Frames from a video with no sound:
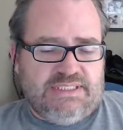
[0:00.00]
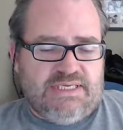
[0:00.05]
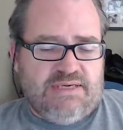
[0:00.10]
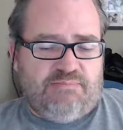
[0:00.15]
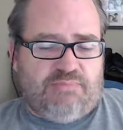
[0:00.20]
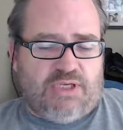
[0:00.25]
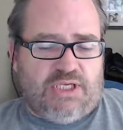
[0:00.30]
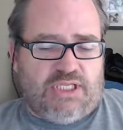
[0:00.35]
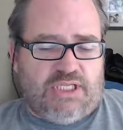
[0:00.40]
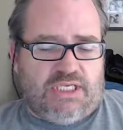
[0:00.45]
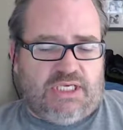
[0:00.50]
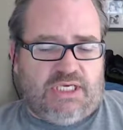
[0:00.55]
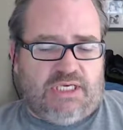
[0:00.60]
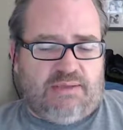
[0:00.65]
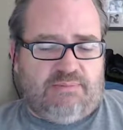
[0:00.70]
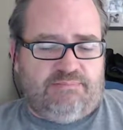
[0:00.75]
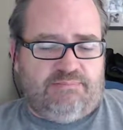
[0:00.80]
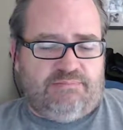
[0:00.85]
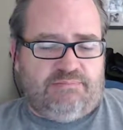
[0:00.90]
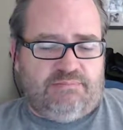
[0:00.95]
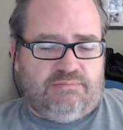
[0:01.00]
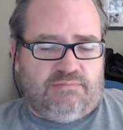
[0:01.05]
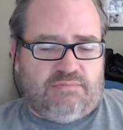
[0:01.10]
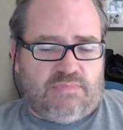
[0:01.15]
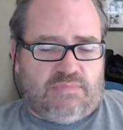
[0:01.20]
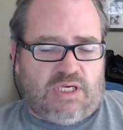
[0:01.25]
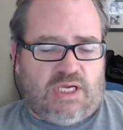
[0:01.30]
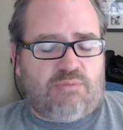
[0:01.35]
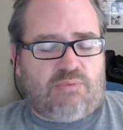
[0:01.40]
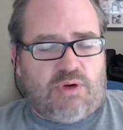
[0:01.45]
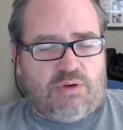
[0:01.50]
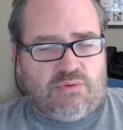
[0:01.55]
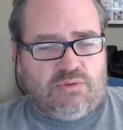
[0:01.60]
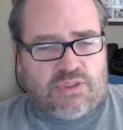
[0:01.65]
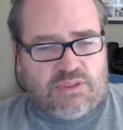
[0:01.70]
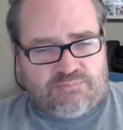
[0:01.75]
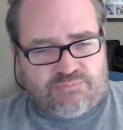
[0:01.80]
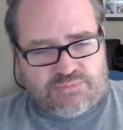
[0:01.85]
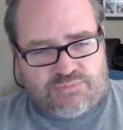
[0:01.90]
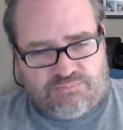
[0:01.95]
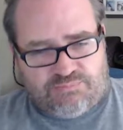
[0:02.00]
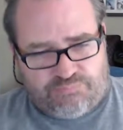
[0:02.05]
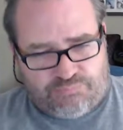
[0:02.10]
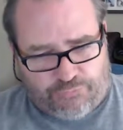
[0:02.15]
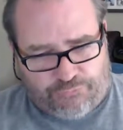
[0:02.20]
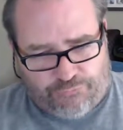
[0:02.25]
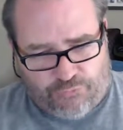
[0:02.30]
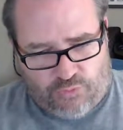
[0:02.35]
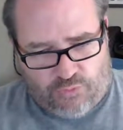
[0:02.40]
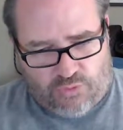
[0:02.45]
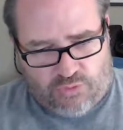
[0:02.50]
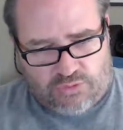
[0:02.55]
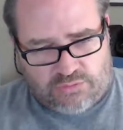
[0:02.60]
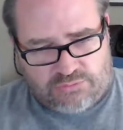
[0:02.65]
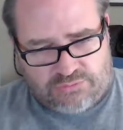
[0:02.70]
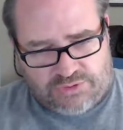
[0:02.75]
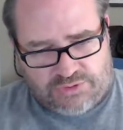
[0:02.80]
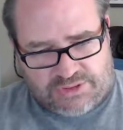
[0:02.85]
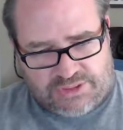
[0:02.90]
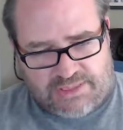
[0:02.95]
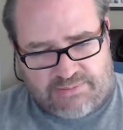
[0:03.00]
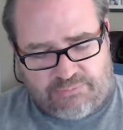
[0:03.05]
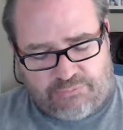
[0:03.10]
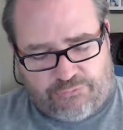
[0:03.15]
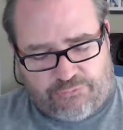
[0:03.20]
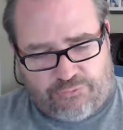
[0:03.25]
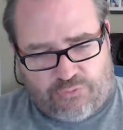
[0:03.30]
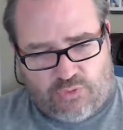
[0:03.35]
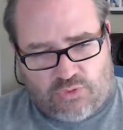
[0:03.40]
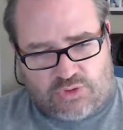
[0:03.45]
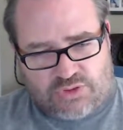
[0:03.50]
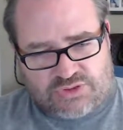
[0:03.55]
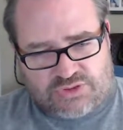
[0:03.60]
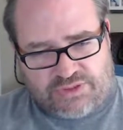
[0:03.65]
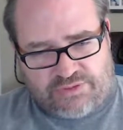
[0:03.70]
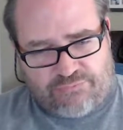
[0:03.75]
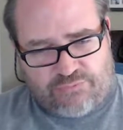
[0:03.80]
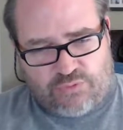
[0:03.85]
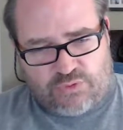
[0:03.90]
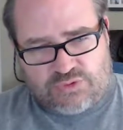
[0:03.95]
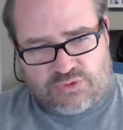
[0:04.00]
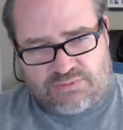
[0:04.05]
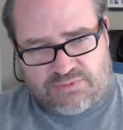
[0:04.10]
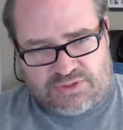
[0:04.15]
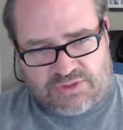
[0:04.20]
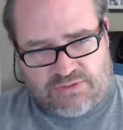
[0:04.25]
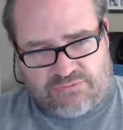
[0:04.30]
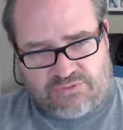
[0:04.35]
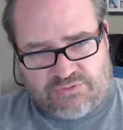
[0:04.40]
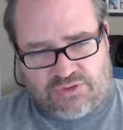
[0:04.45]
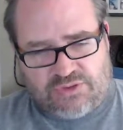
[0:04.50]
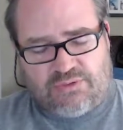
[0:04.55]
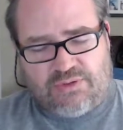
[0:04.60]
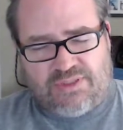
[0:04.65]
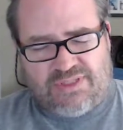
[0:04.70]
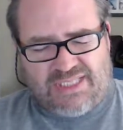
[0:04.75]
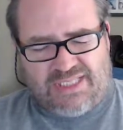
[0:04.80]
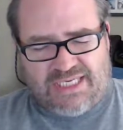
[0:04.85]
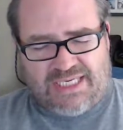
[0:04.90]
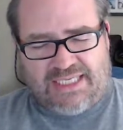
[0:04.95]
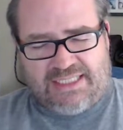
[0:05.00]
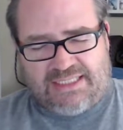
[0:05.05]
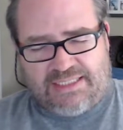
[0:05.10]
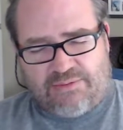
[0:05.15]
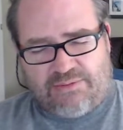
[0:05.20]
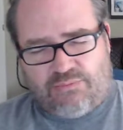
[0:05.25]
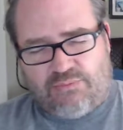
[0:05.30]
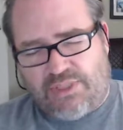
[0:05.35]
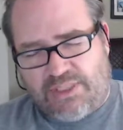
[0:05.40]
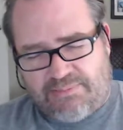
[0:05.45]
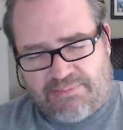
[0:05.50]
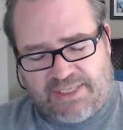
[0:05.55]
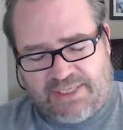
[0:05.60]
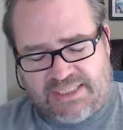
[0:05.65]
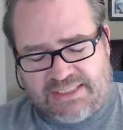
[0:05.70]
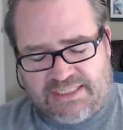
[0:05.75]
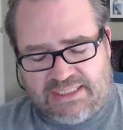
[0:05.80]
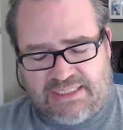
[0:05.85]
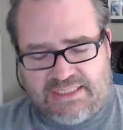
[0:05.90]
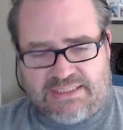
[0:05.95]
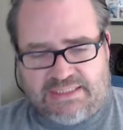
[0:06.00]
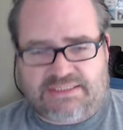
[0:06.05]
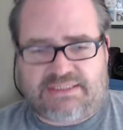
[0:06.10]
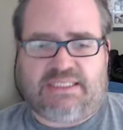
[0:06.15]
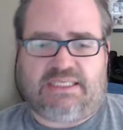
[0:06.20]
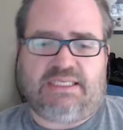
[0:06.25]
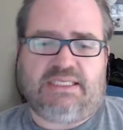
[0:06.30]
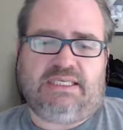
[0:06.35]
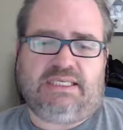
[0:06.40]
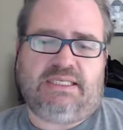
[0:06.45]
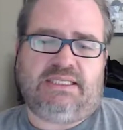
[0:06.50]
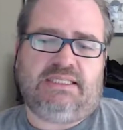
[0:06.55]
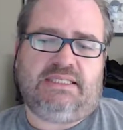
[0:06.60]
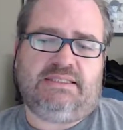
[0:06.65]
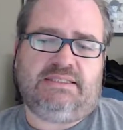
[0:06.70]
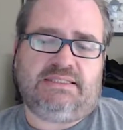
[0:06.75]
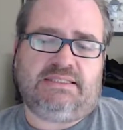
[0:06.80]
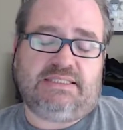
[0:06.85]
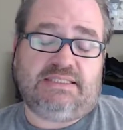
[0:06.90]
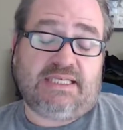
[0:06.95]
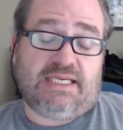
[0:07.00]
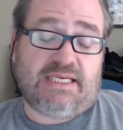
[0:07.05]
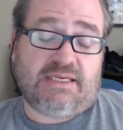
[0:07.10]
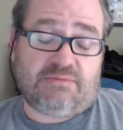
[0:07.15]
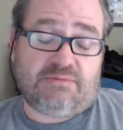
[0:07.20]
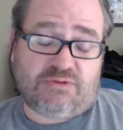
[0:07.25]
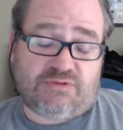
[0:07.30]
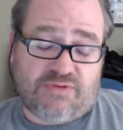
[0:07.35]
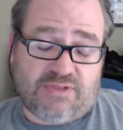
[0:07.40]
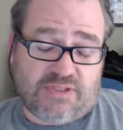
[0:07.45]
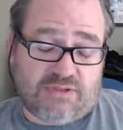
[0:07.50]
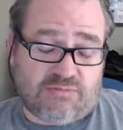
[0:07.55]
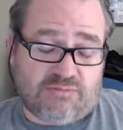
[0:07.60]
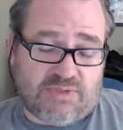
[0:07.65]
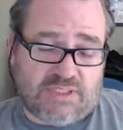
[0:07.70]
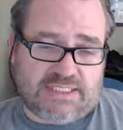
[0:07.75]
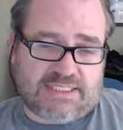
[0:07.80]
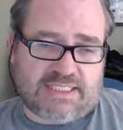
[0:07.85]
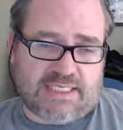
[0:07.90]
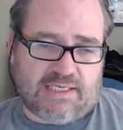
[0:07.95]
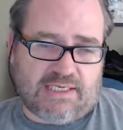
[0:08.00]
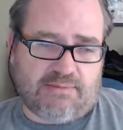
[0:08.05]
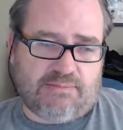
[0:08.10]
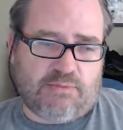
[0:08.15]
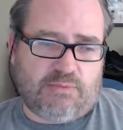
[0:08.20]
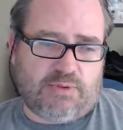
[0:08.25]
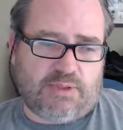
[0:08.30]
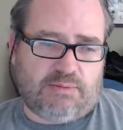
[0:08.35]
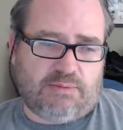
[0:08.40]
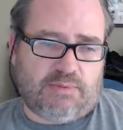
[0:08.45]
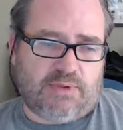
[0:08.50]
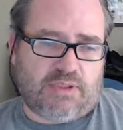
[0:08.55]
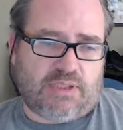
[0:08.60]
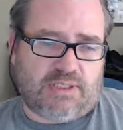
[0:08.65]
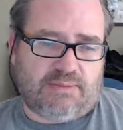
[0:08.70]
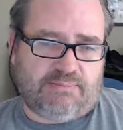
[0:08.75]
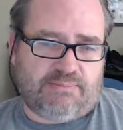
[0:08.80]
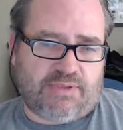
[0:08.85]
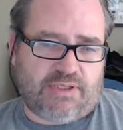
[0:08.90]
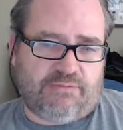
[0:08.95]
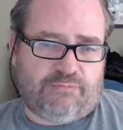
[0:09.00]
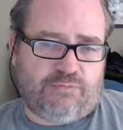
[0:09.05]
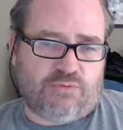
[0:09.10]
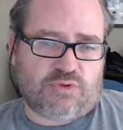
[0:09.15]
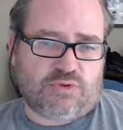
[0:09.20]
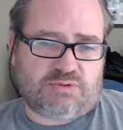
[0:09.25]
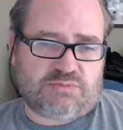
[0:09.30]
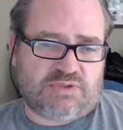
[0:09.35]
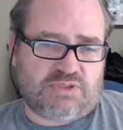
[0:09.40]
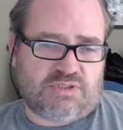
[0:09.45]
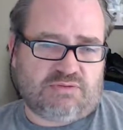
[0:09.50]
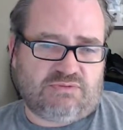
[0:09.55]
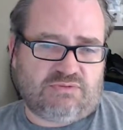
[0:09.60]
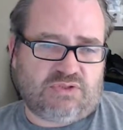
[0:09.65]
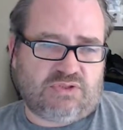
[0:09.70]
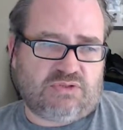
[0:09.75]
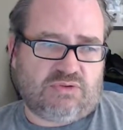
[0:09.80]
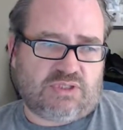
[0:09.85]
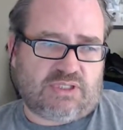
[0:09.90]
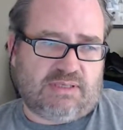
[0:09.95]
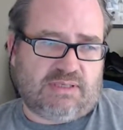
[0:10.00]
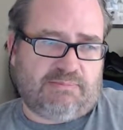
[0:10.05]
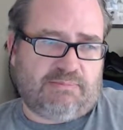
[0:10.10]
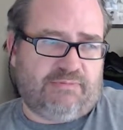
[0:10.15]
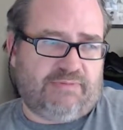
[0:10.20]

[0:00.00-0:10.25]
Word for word: but um, I wrote a, before the day before because I forced myself to do it. Then I had that really bad day yesterday, and then today I was feeling really terrible when I woke up. But I forced myself to do a couple of